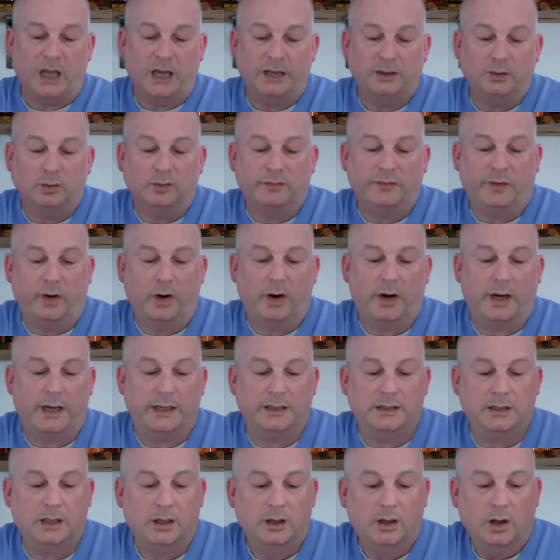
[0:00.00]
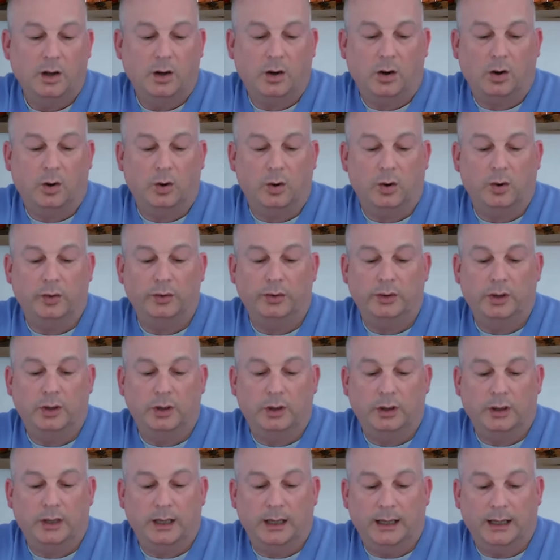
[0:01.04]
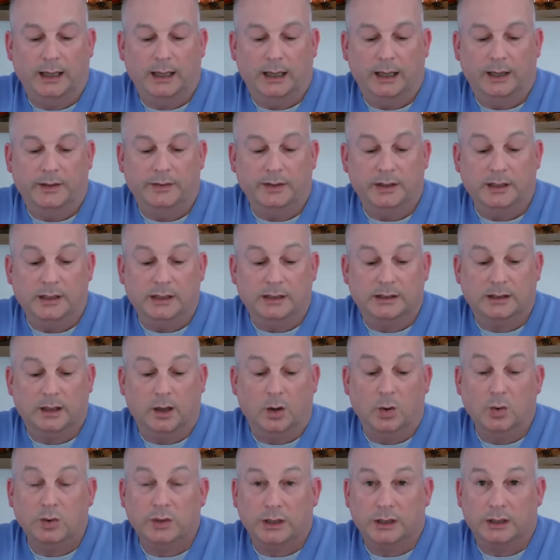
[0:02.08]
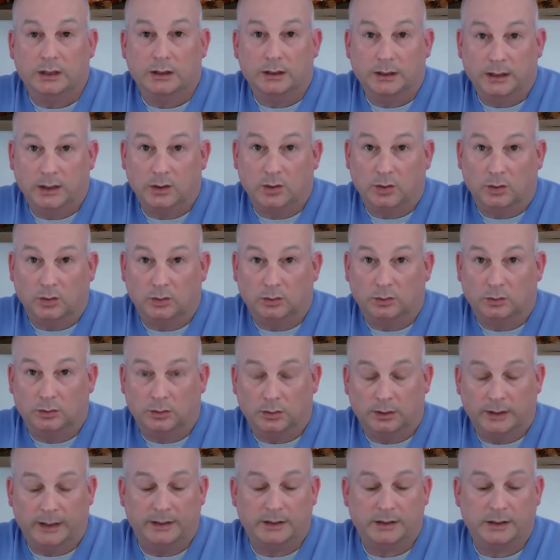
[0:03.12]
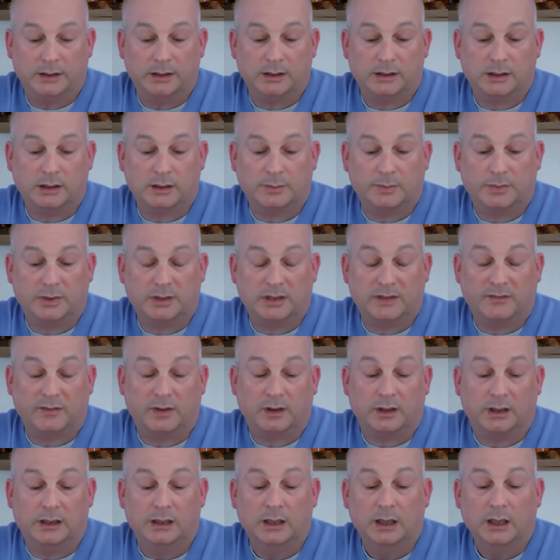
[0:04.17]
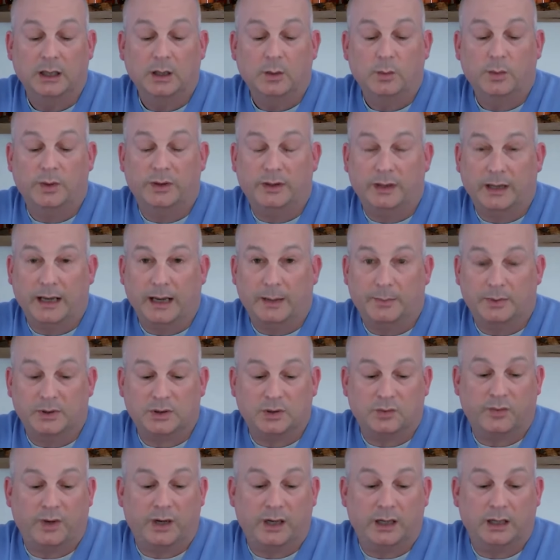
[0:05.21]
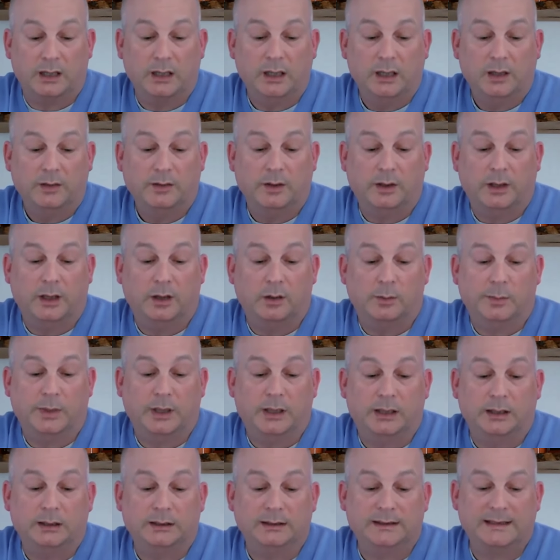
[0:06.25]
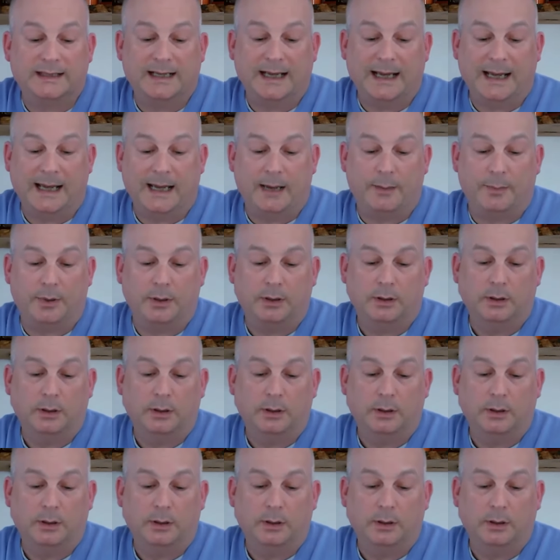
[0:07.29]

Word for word: and you'll find on uh, these older Nikon lenses, specifically with the aperture ring, that there'll be a little tab.